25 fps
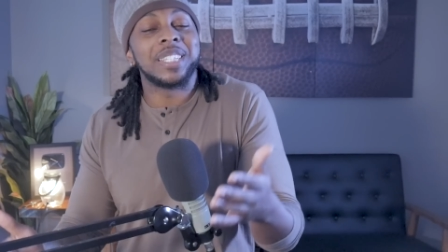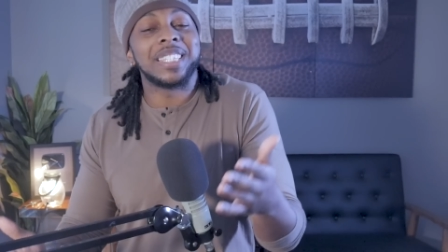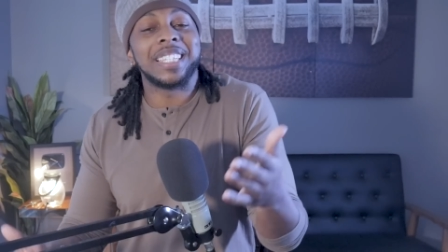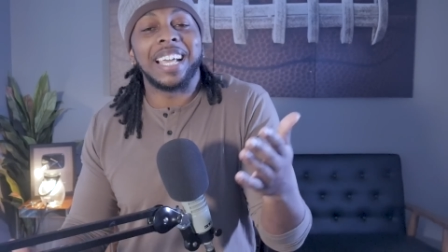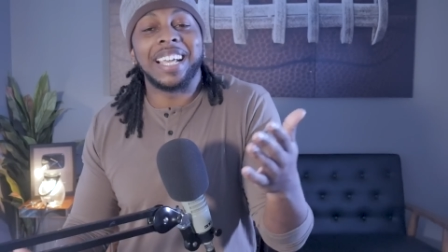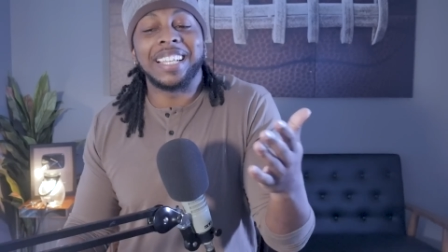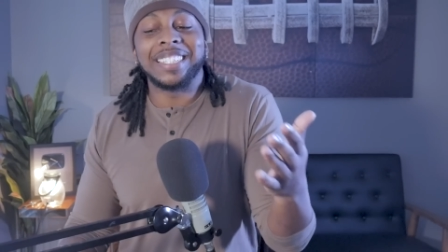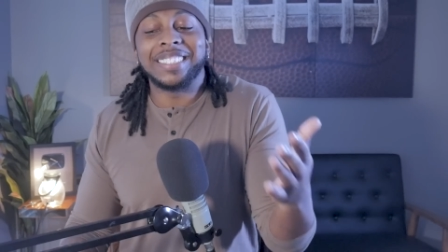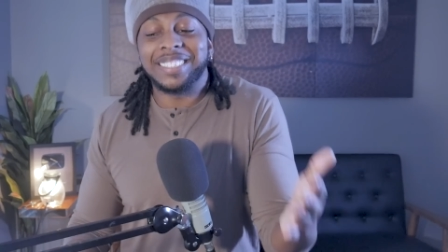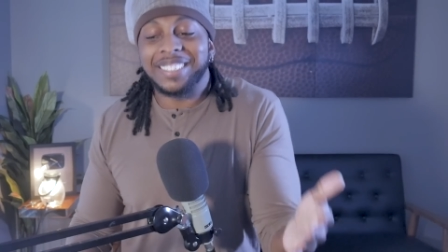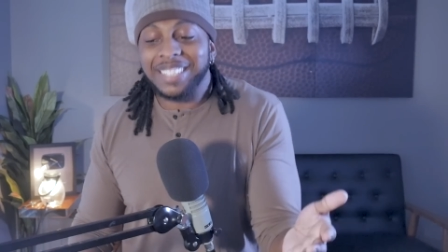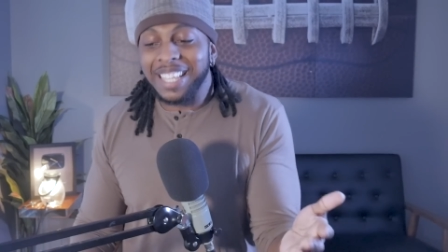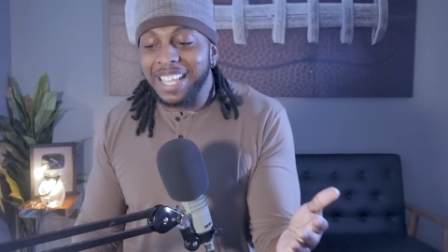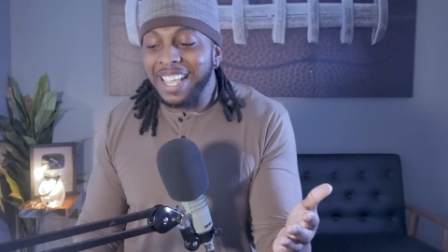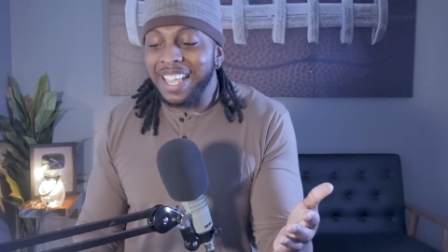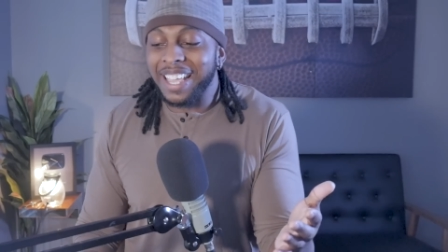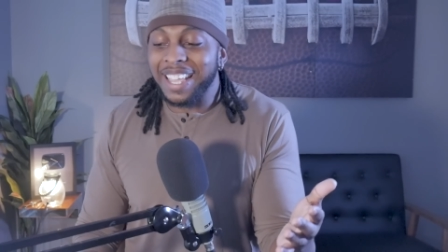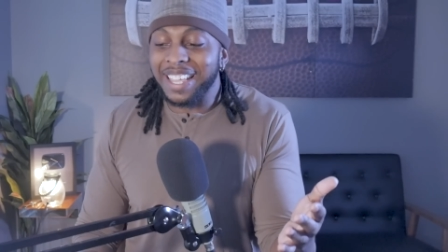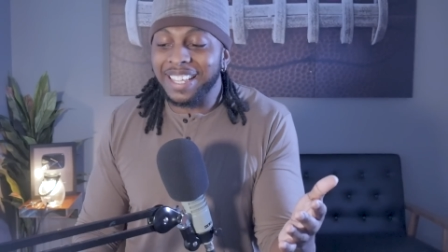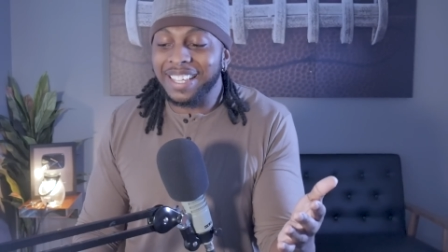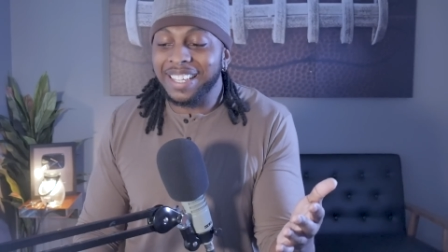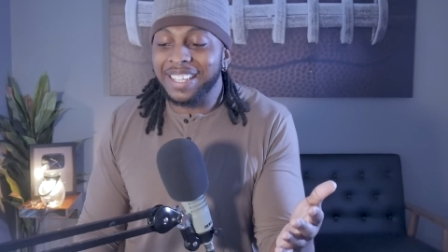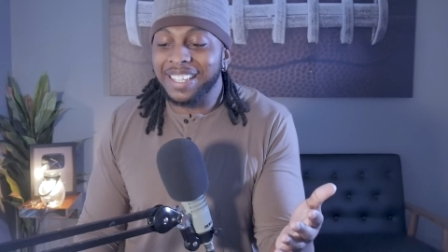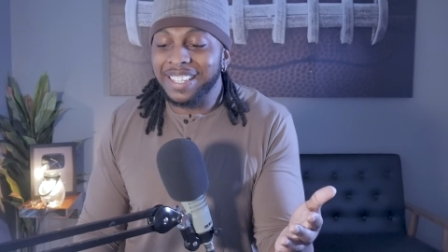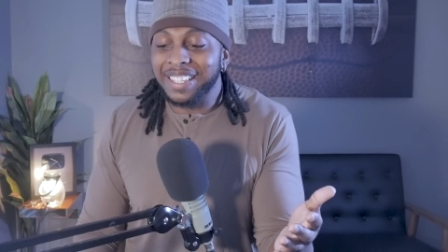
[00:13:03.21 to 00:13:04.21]
With that
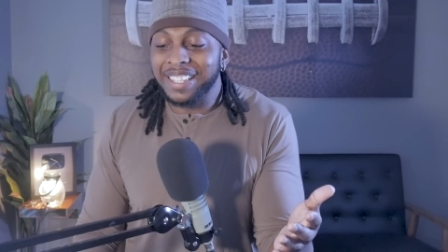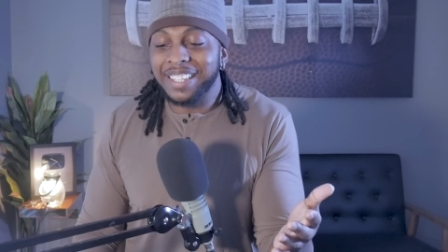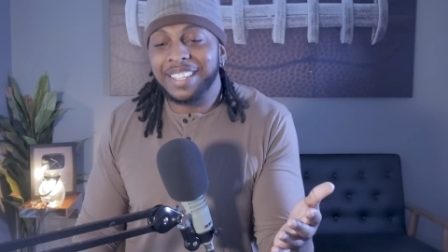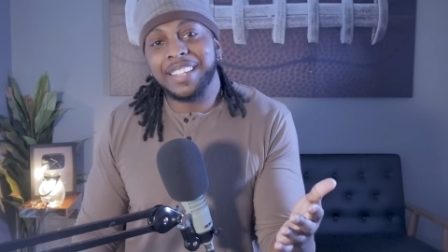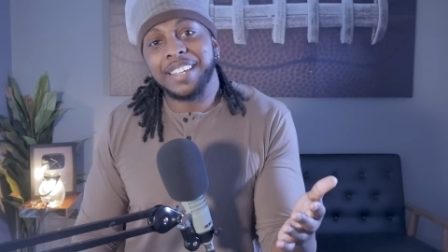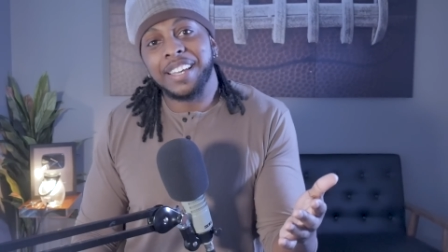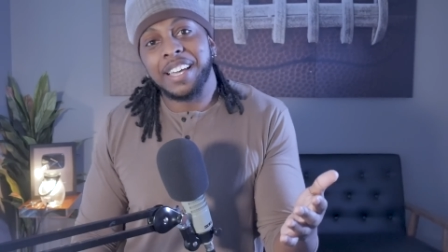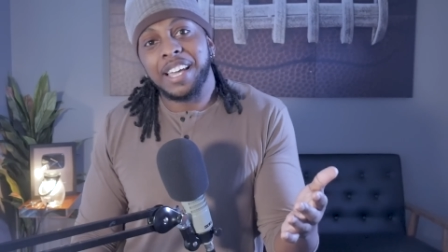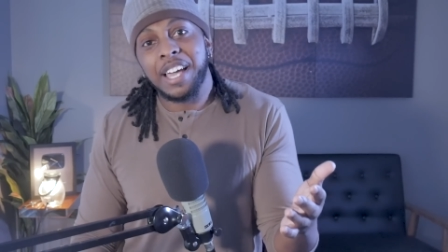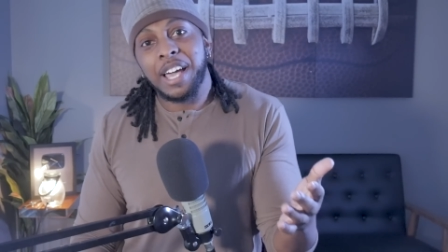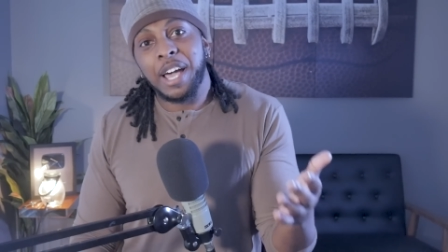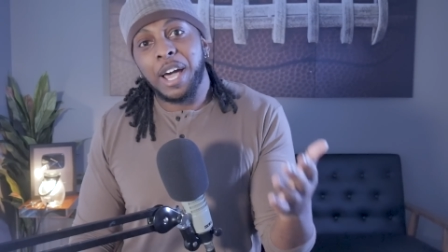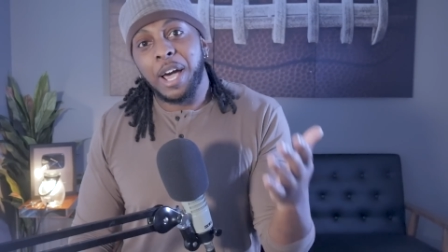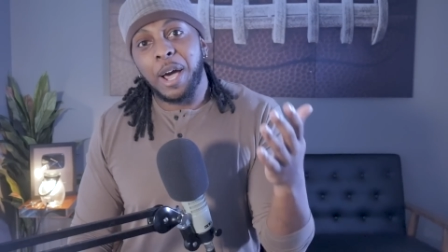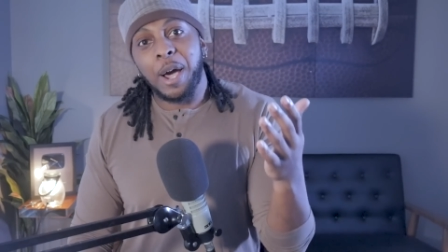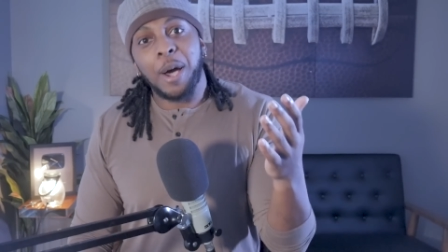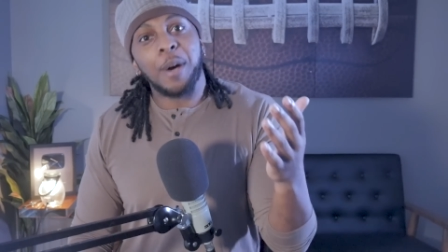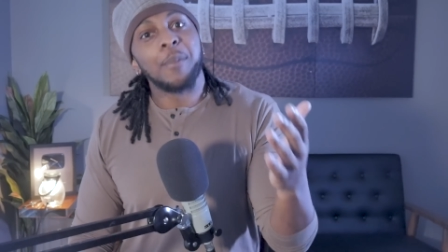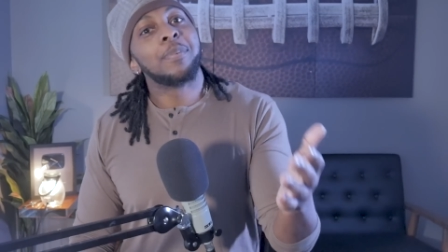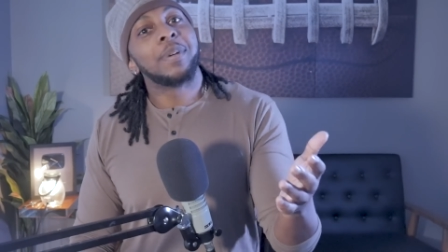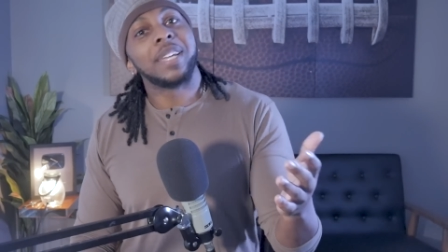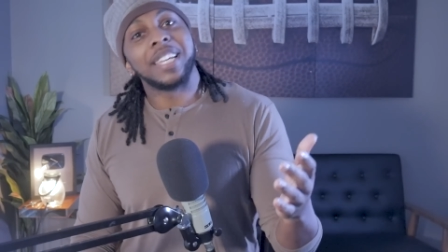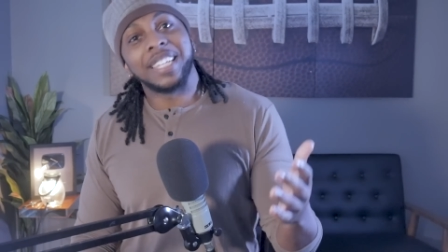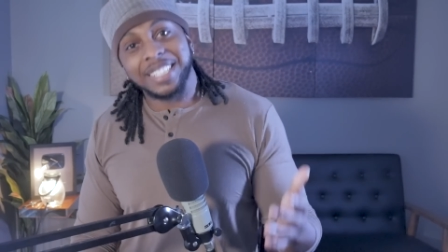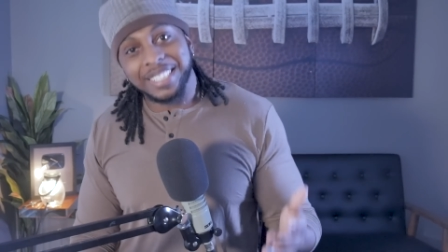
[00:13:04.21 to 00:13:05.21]
said,
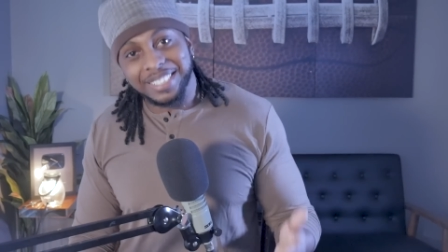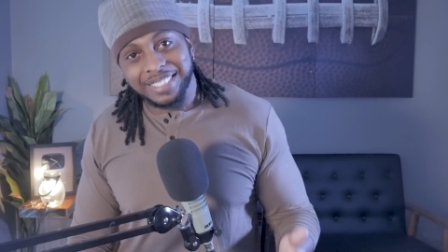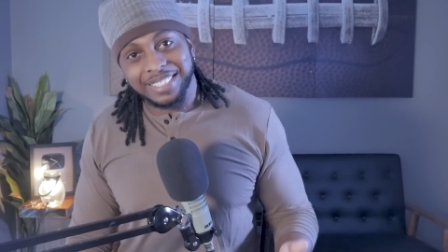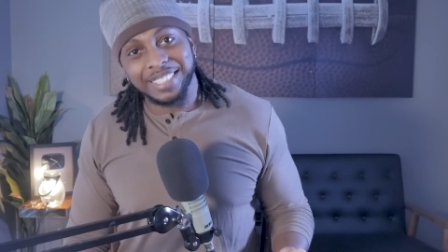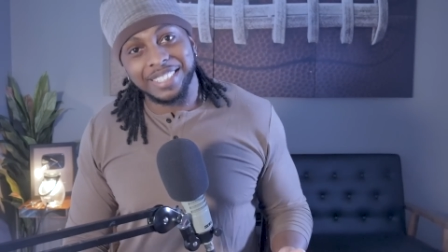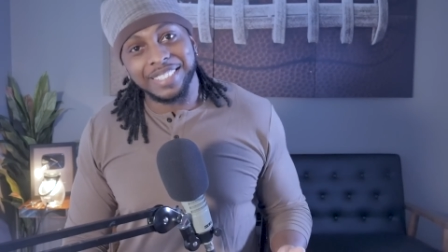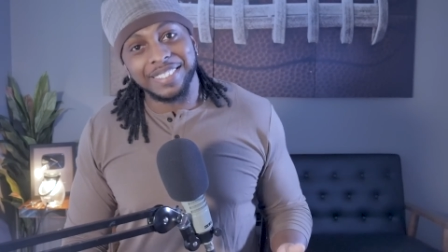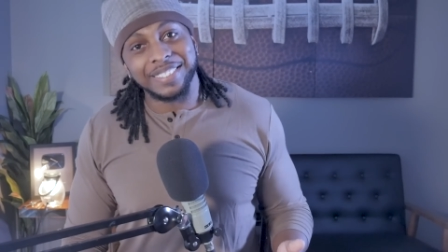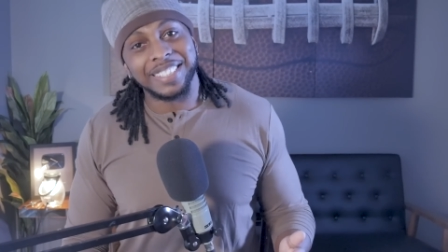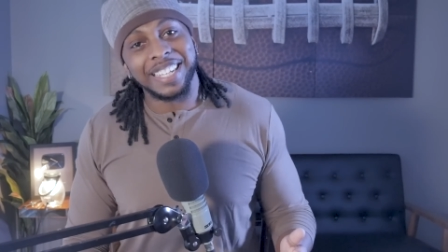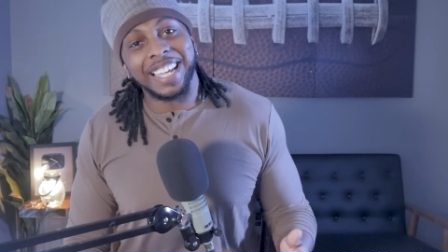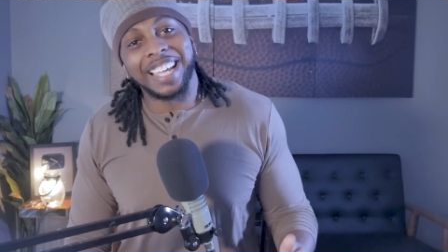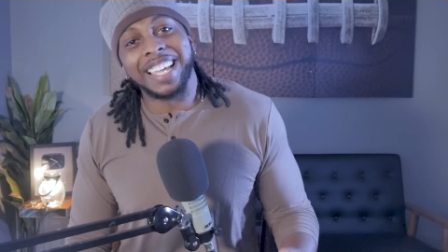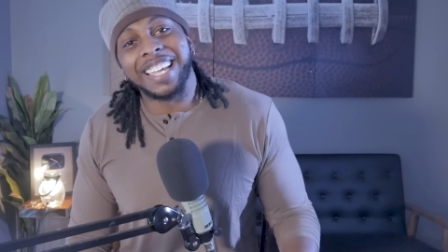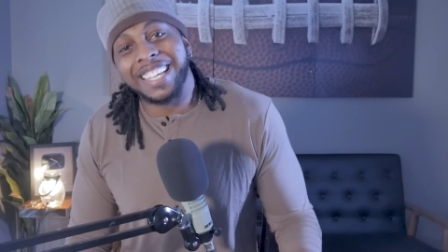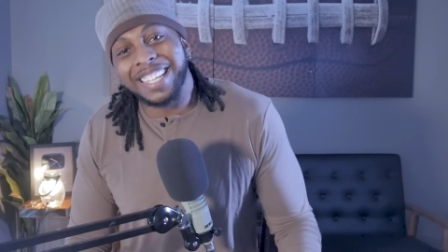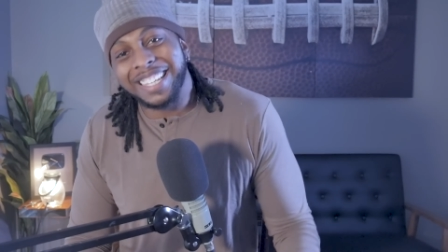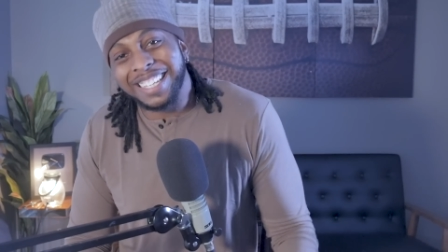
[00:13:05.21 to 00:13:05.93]
I'm picking the Chiefs.